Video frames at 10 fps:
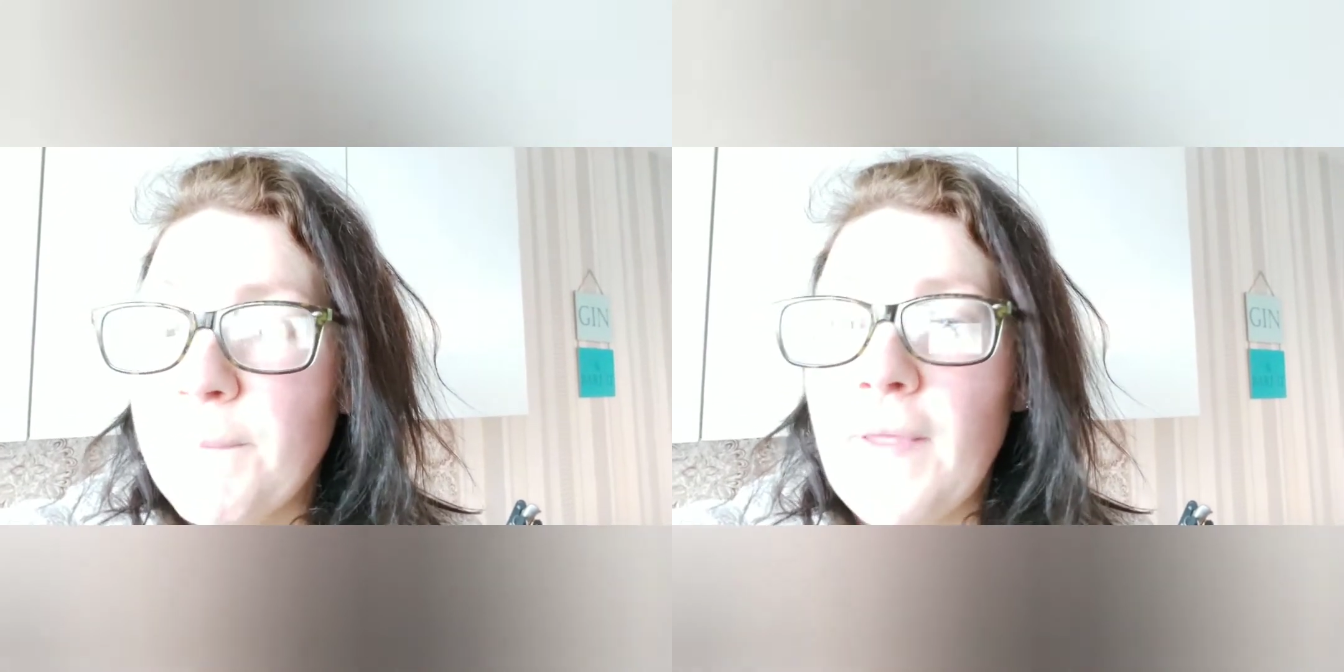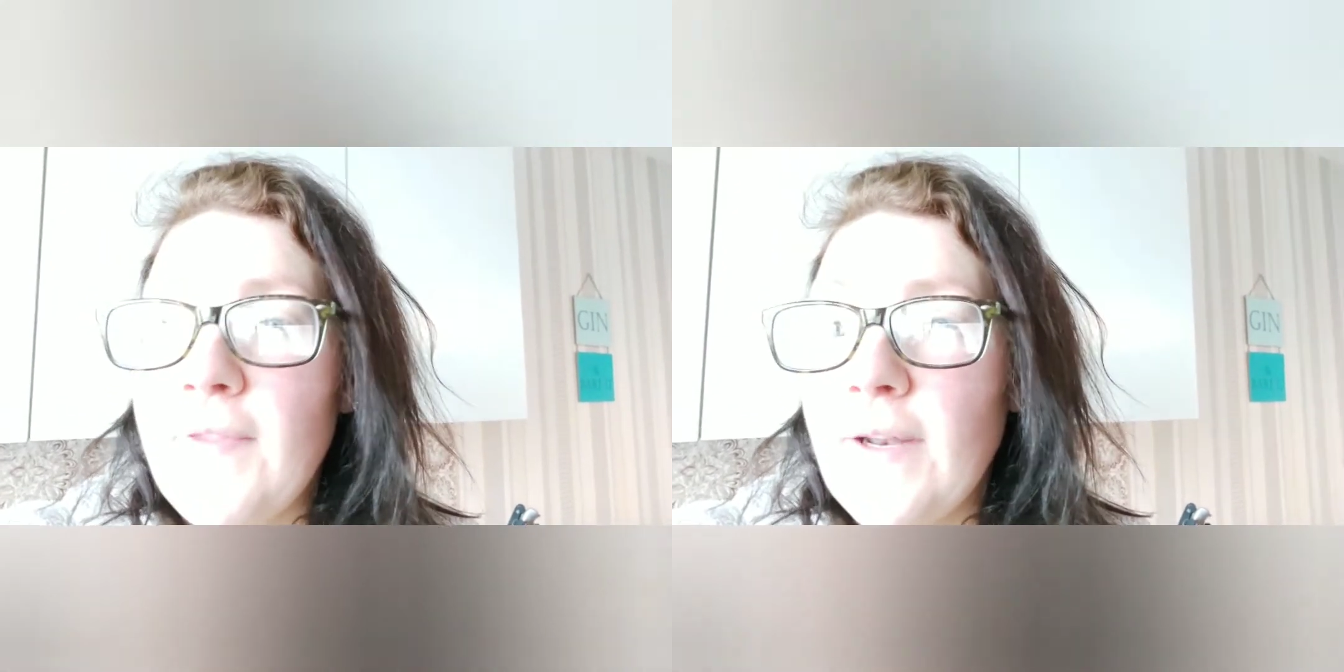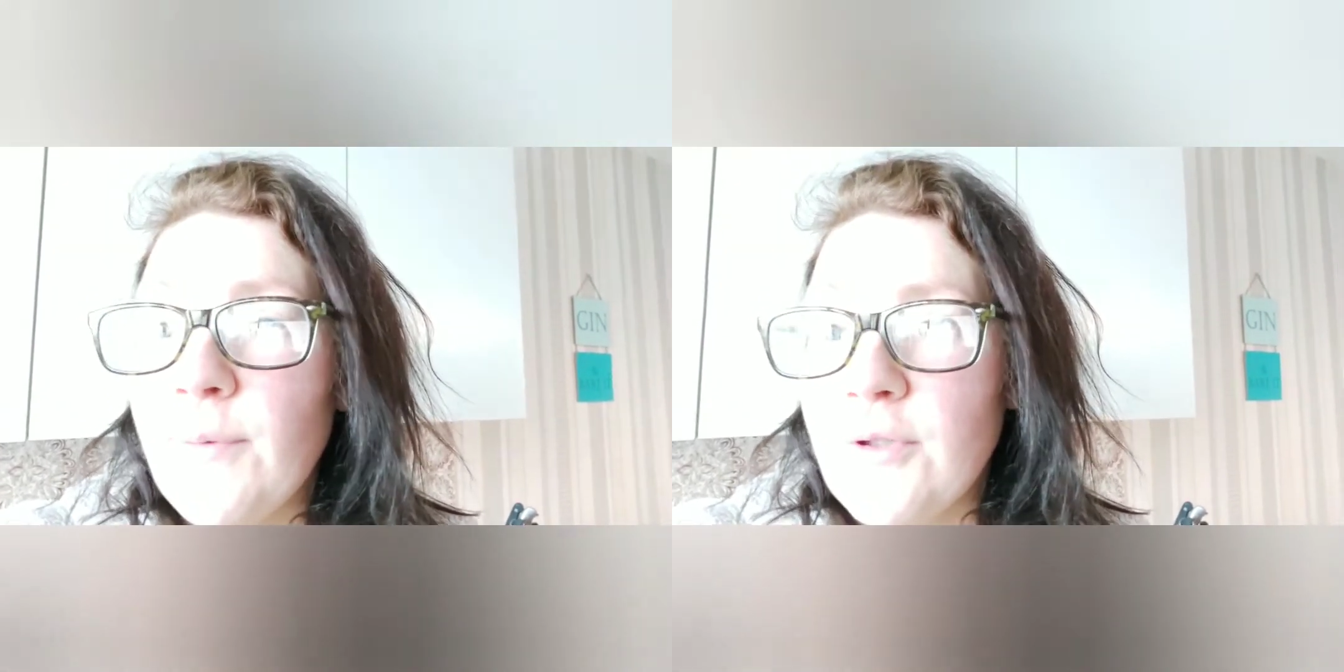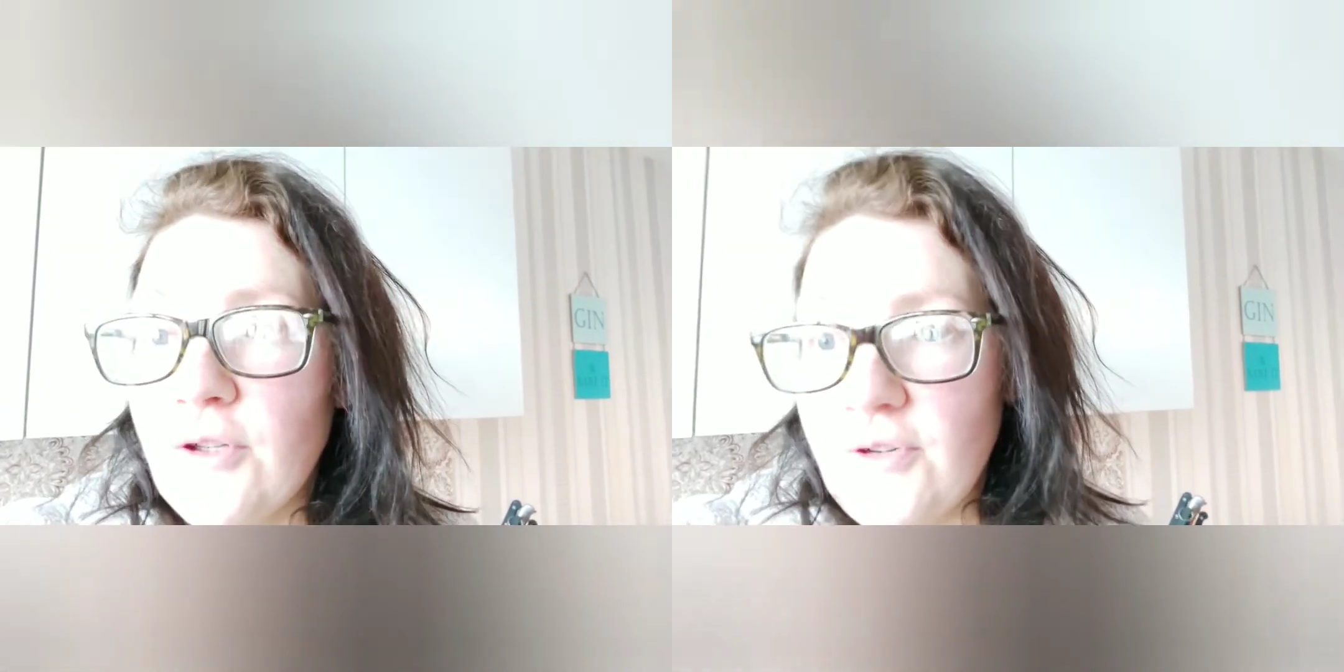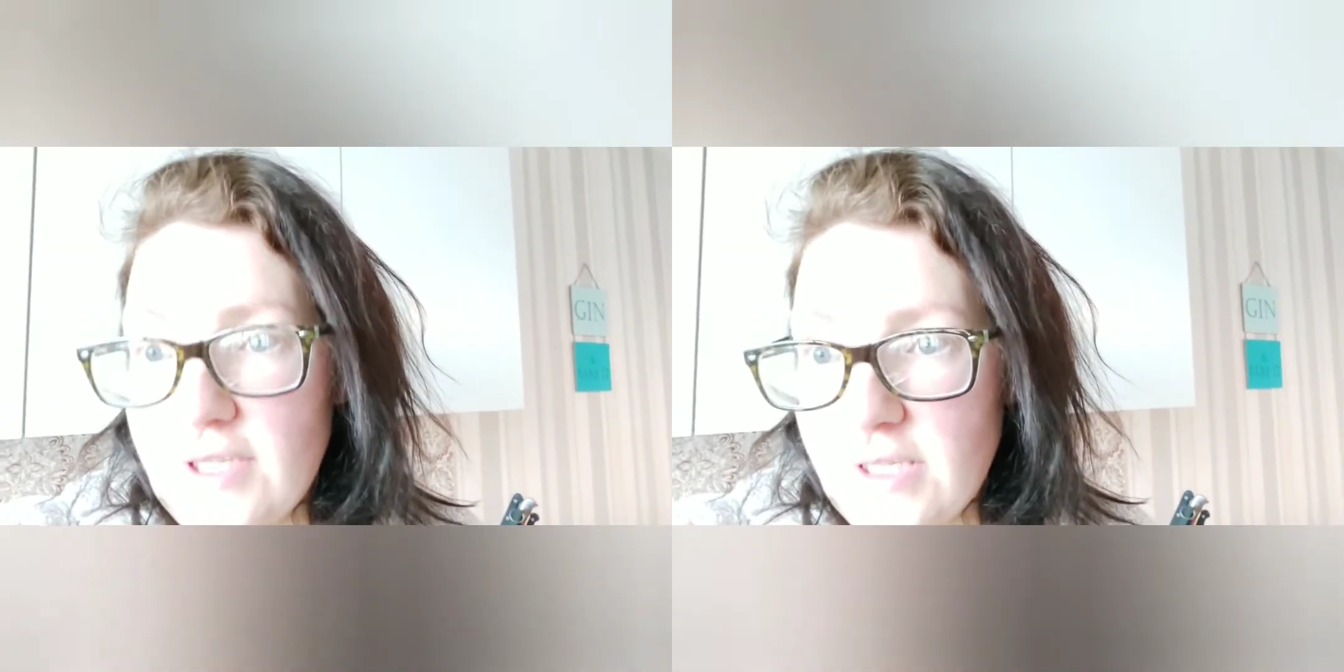And then I wanted
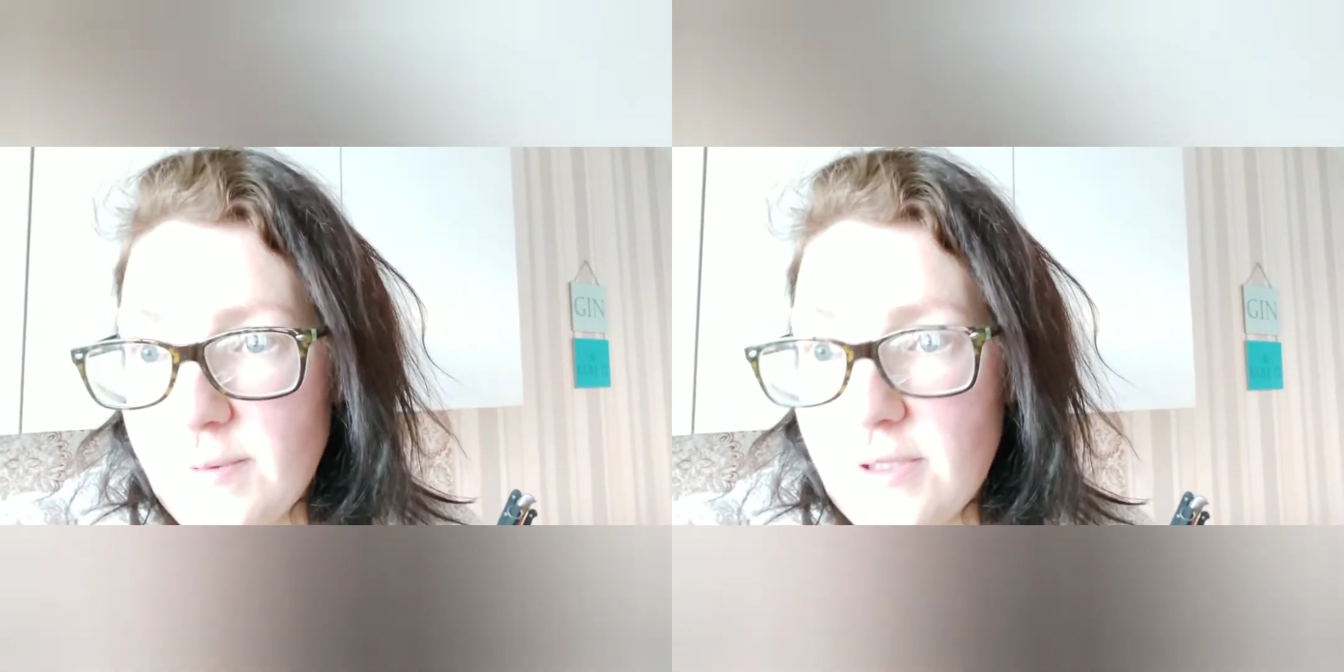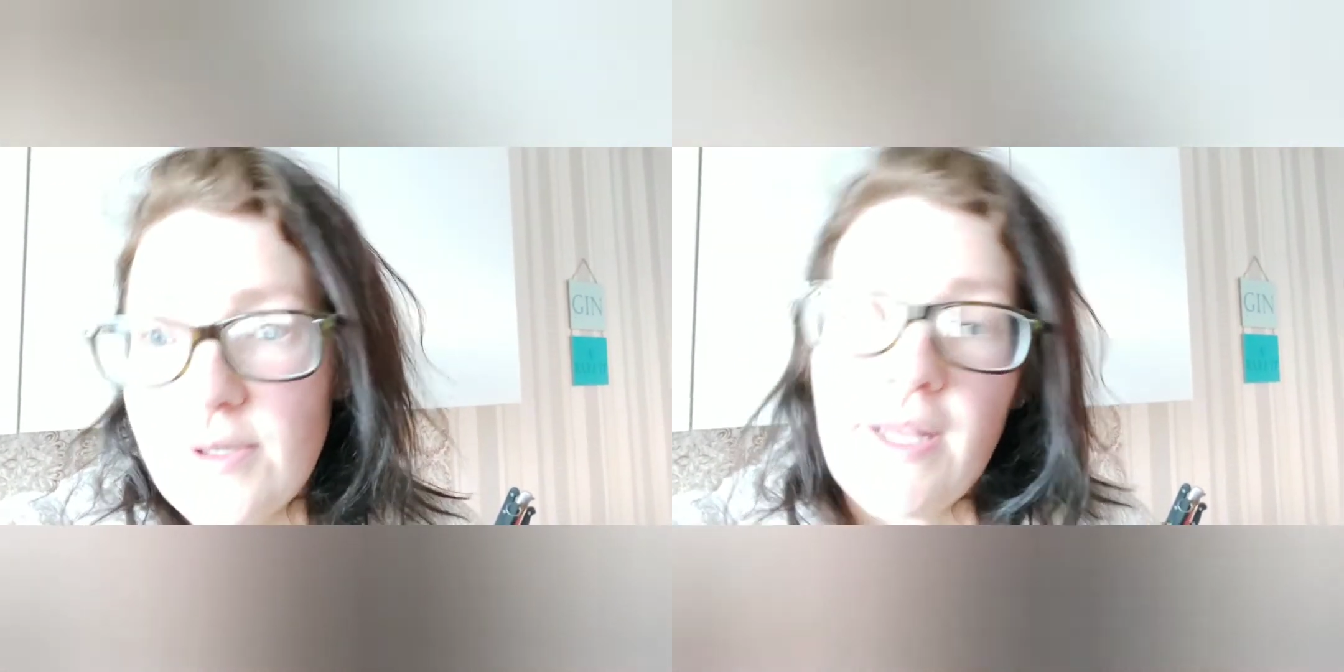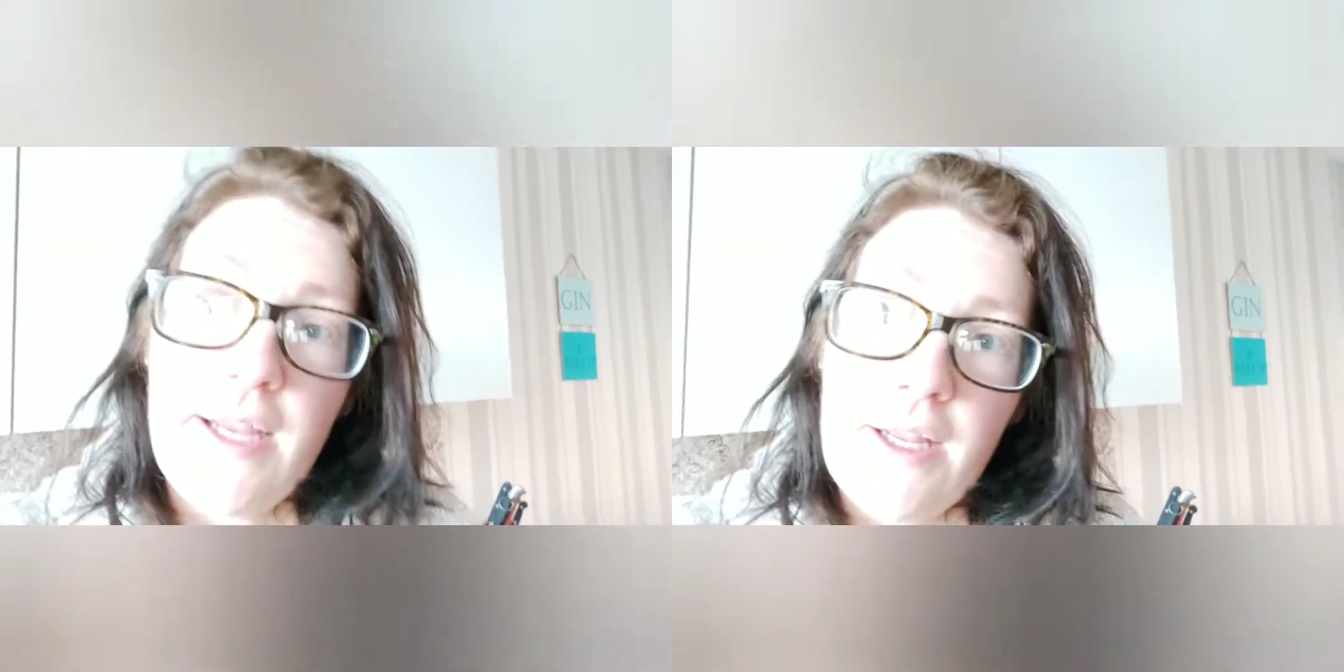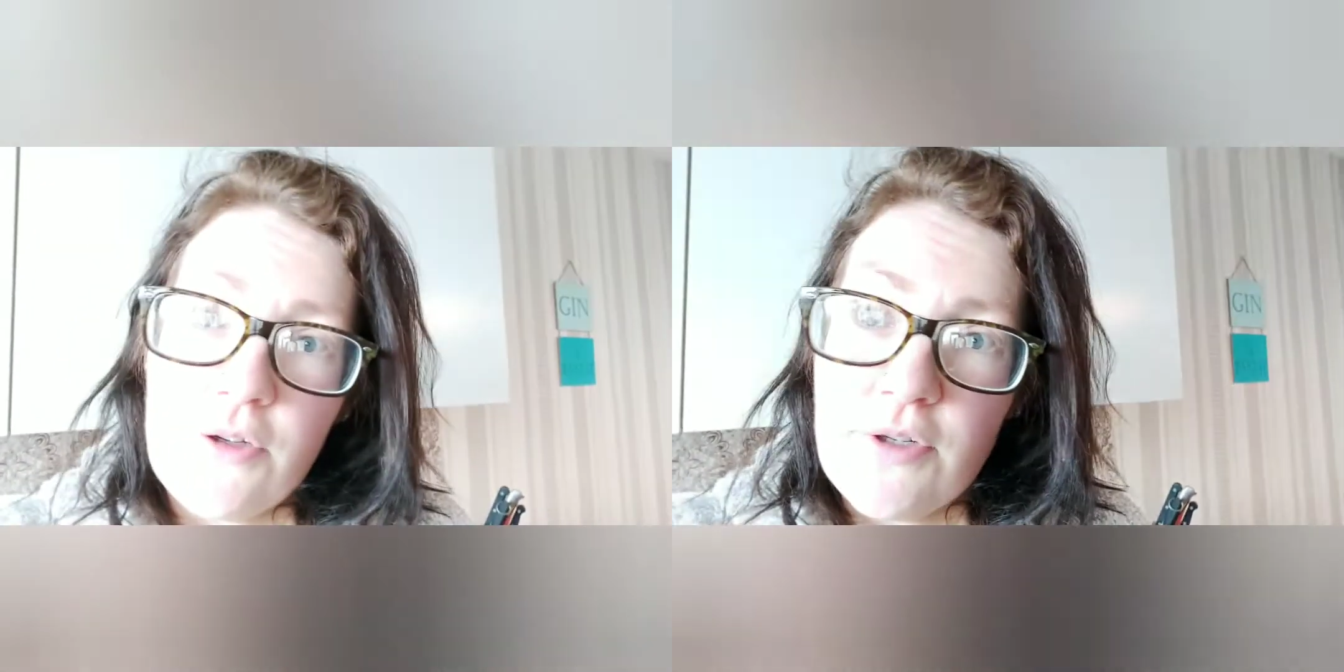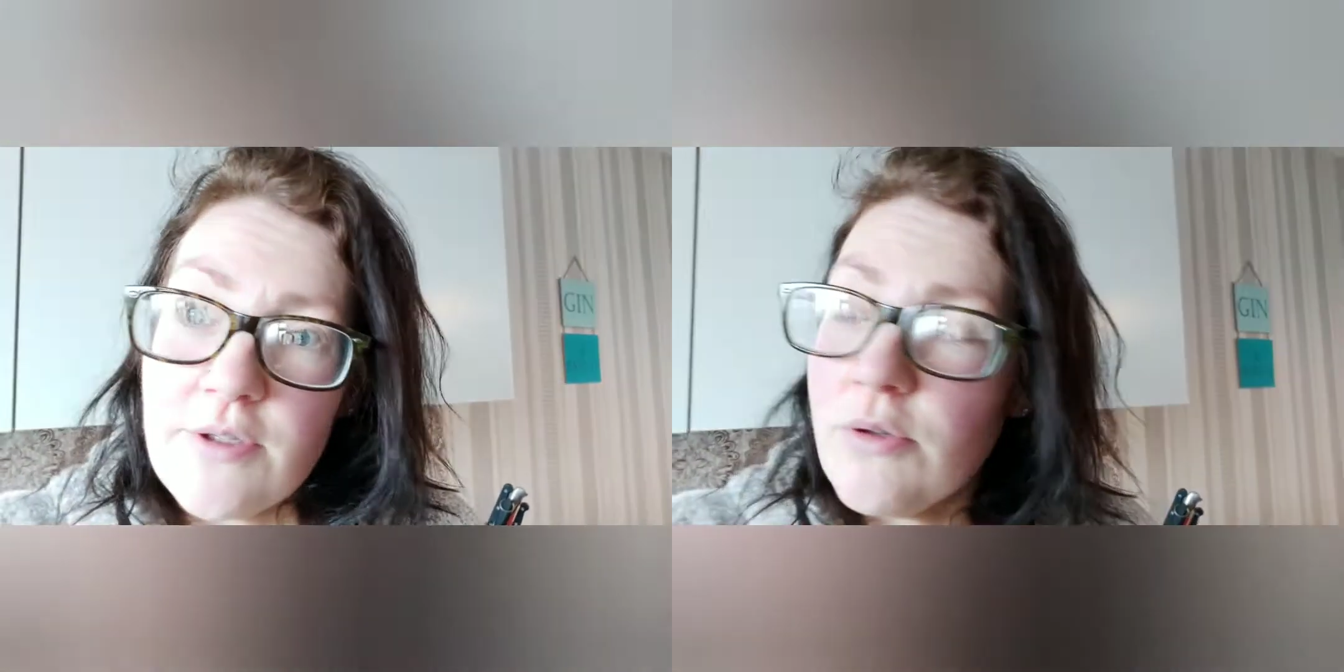crisps. Then I had crisps.